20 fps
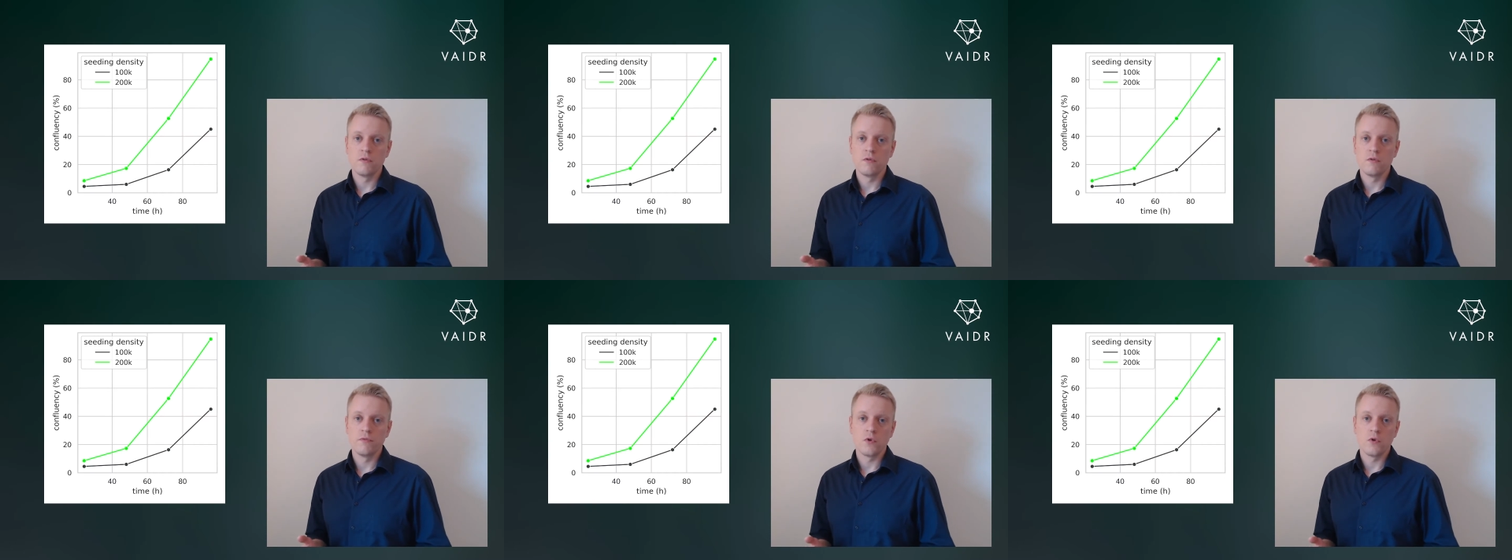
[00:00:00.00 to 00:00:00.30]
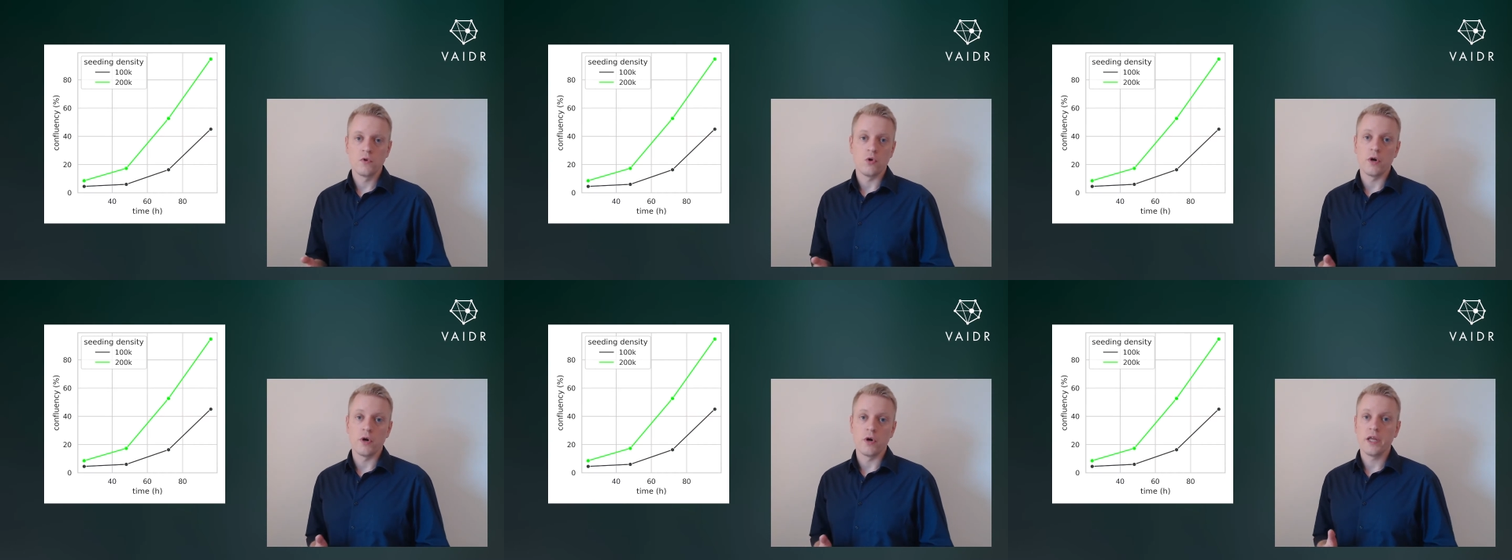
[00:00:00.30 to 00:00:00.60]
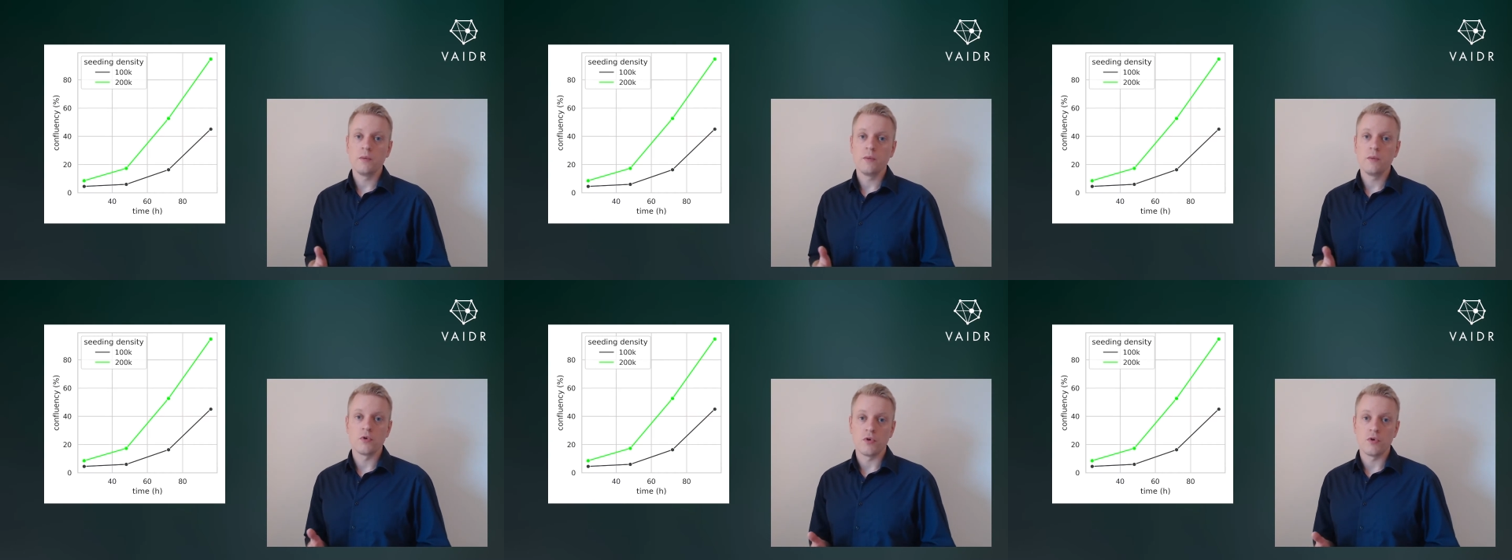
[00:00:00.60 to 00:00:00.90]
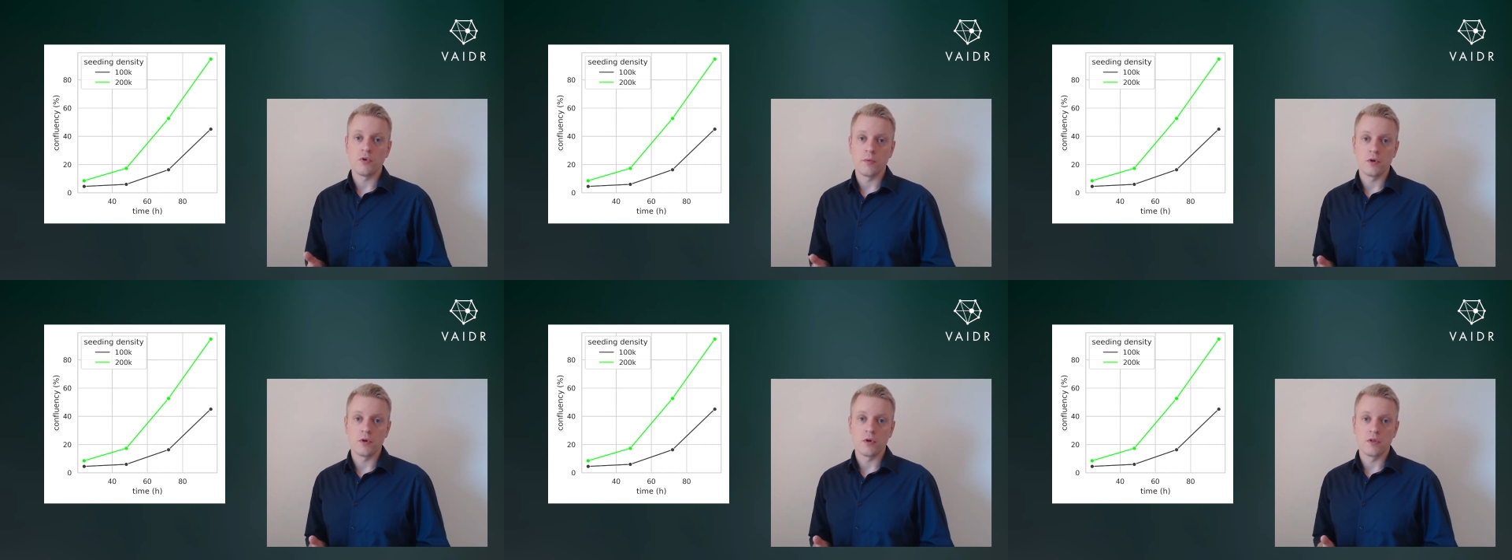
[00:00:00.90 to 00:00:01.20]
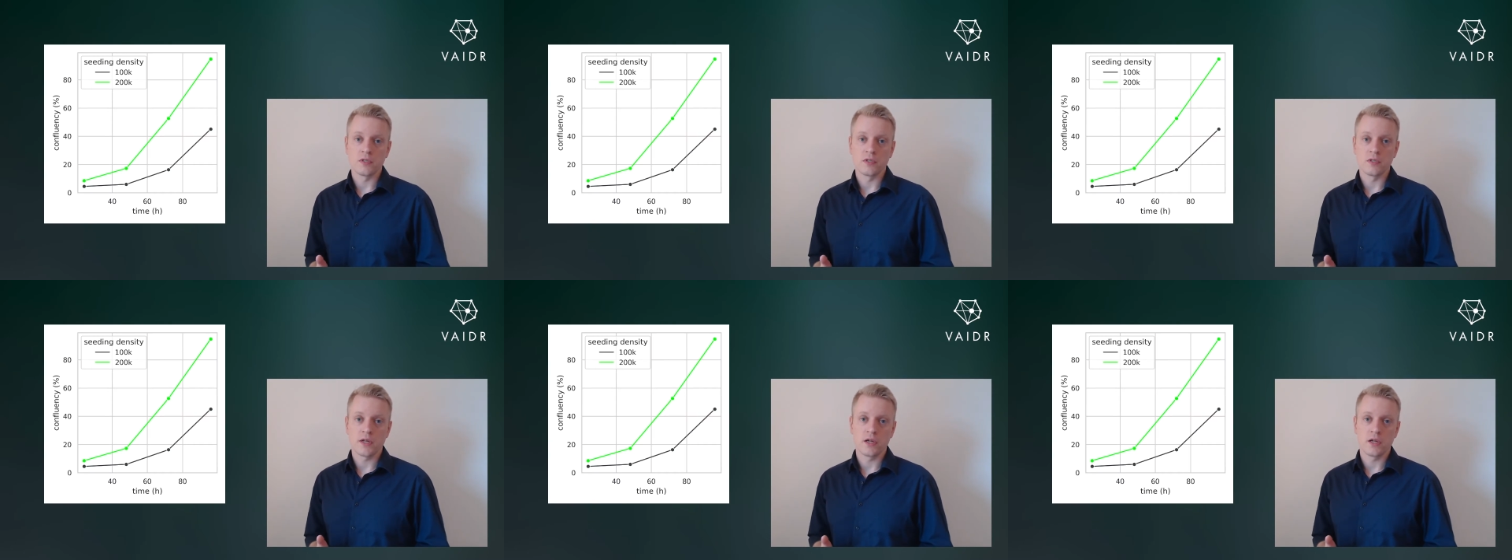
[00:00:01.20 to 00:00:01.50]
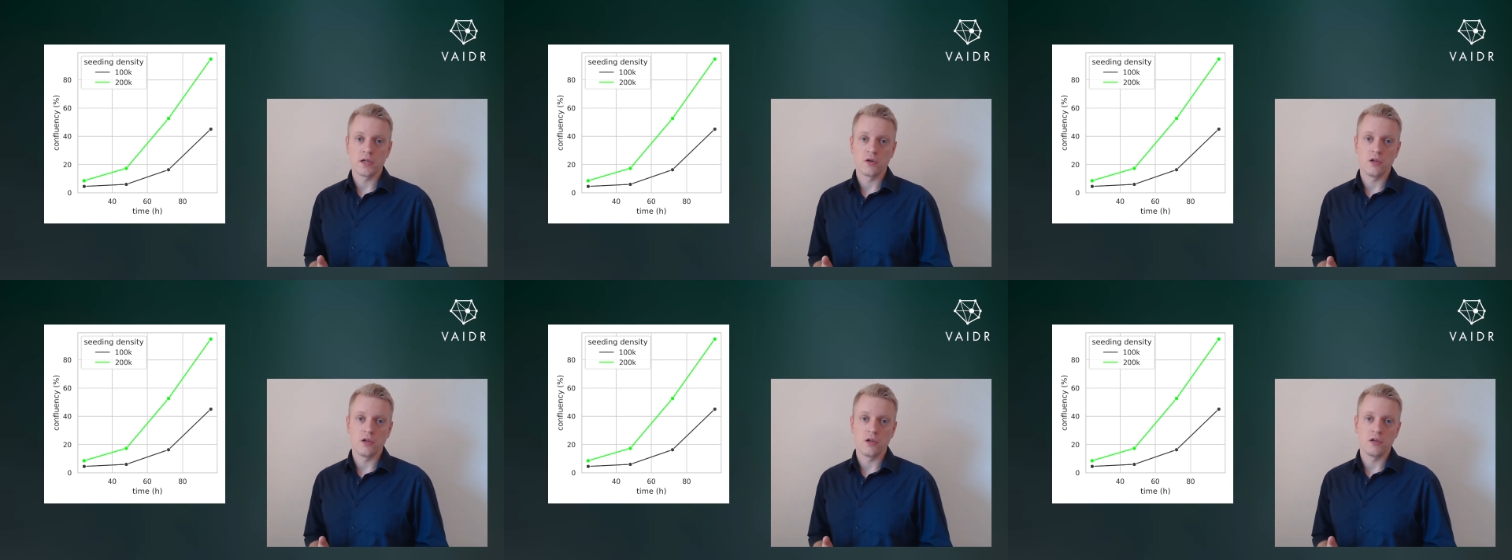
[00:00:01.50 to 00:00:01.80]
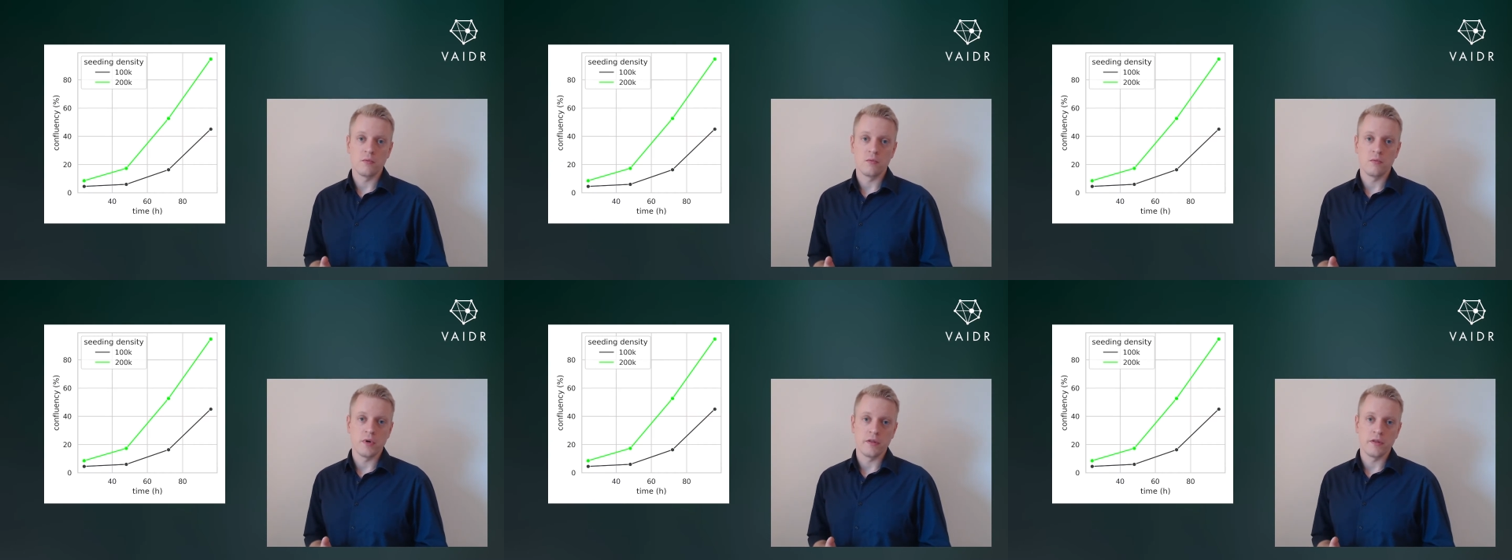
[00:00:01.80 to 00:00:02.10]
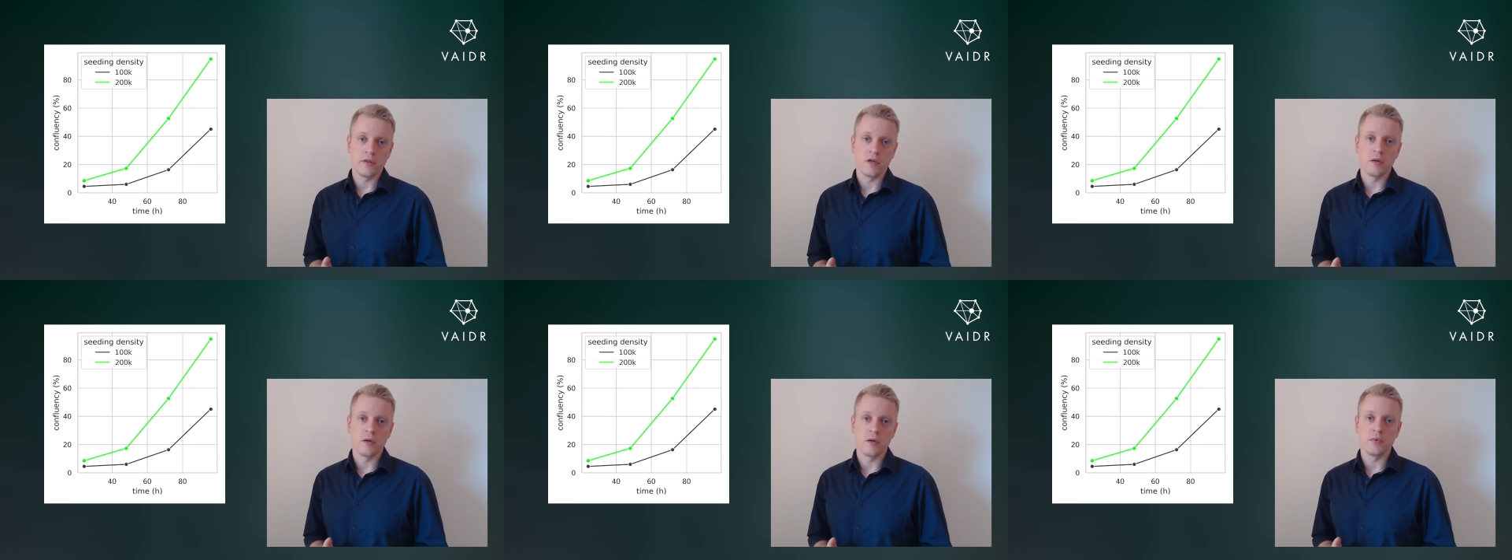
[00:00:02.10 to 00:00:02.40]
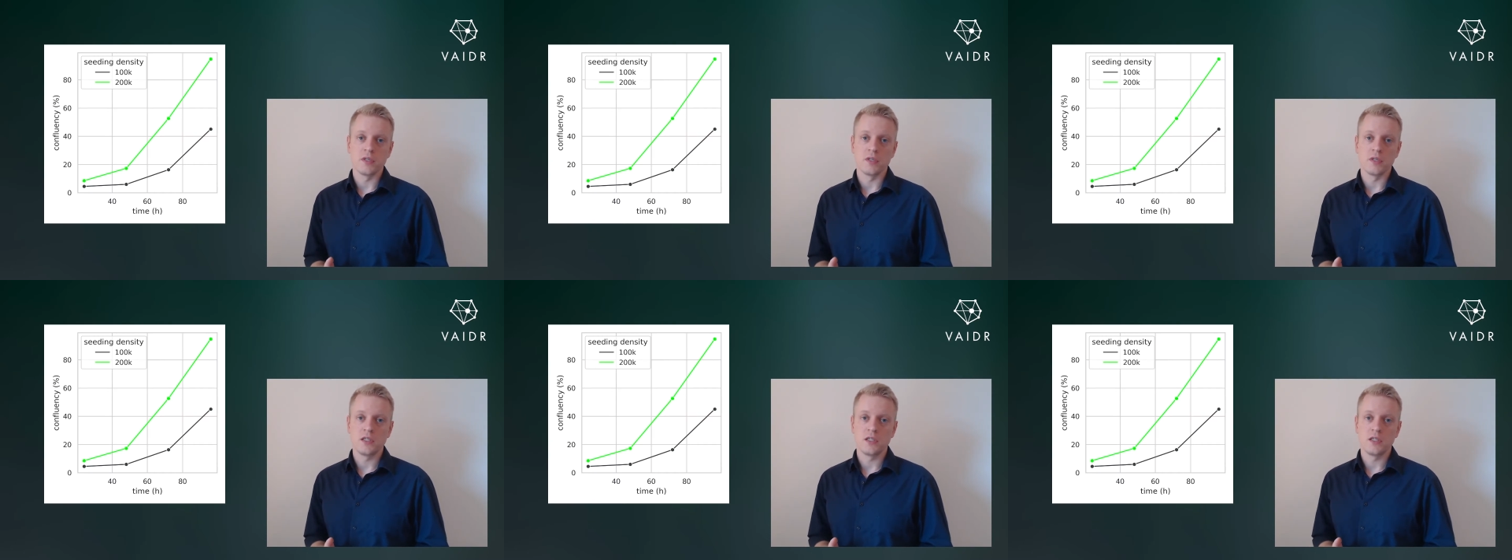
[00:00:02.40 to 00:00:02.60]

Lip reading: or any parameter that's calculated by the iPSC